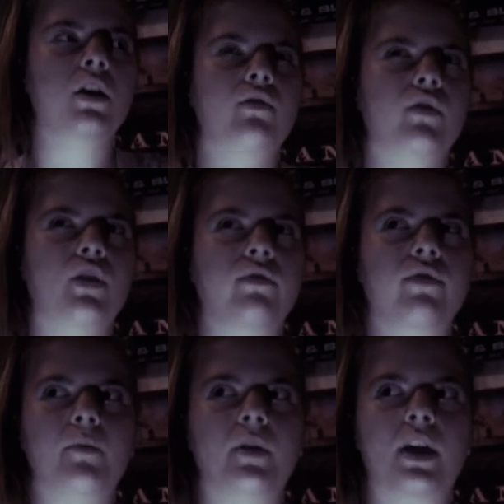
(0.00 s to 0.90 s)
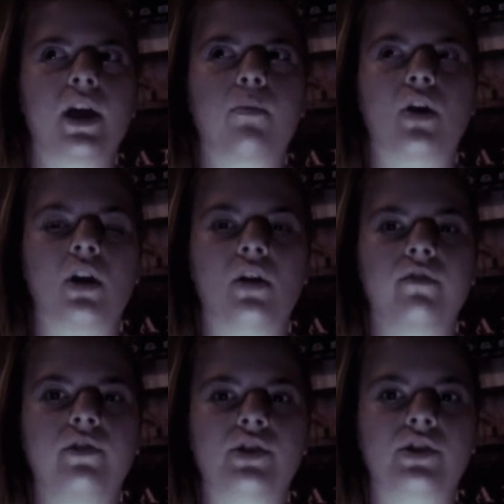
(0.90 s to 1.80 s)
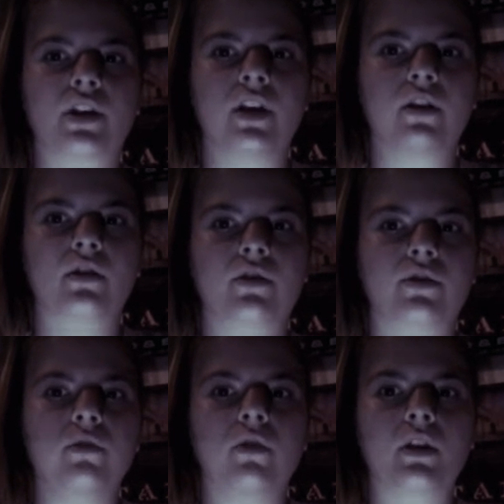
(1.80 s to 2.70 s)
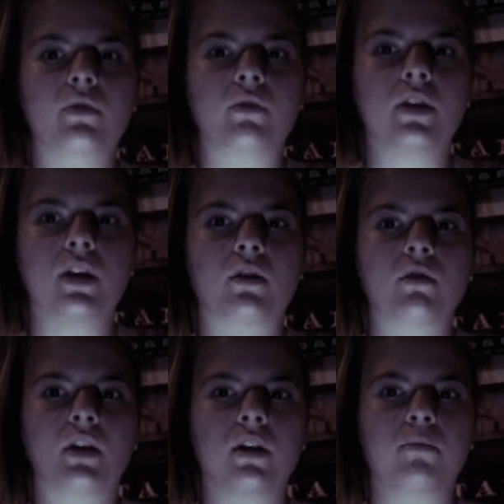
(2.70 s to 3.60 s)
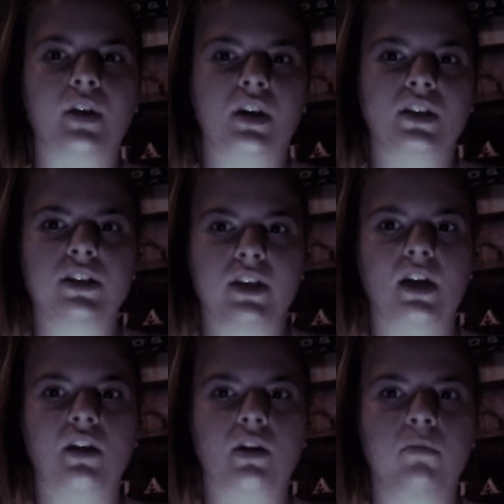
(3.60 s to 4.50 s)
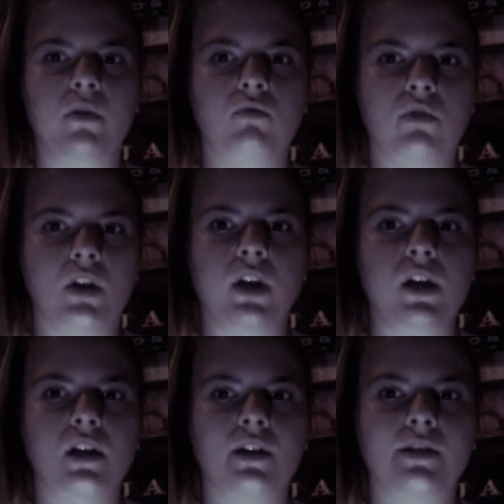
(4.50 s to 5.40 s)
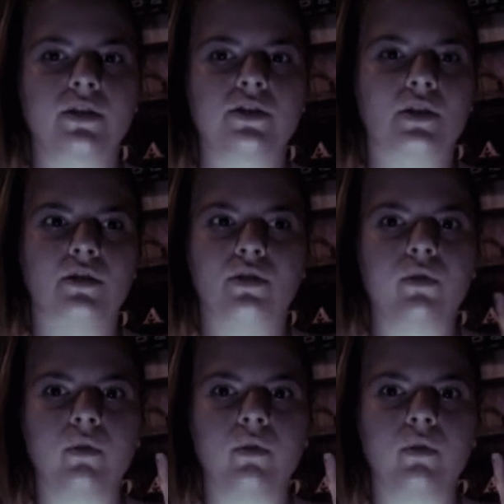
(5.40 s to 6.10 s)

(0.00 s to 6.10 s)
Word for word: if you're gonna flip the camera off just like do it without like being scared. I mean, really, just do